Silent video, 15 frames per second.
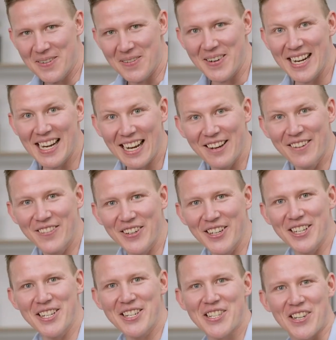We'd love for you
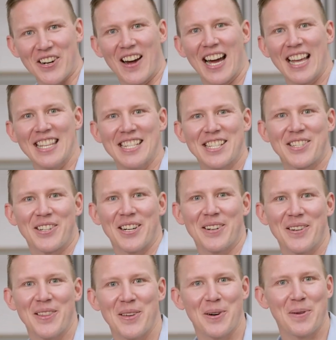to try this trick
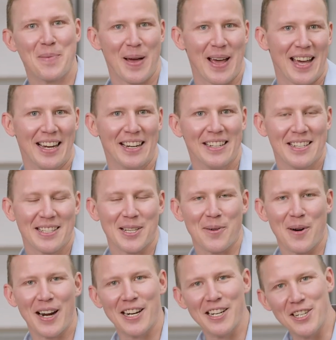with your pet. So
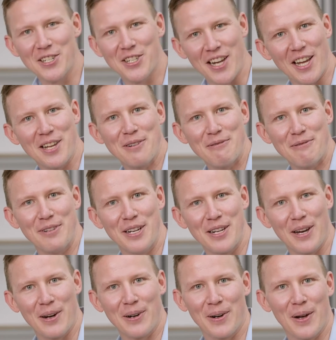why don't you share your
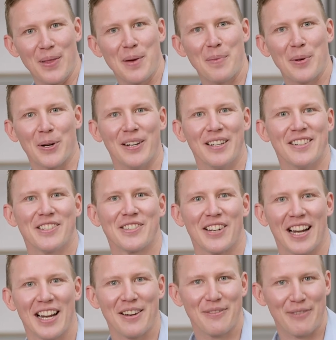video on the Purina
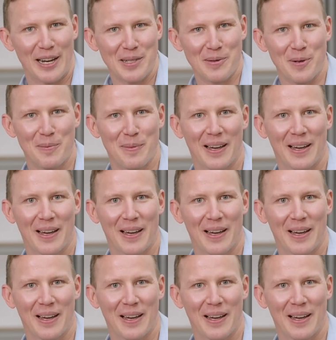Australia Facebook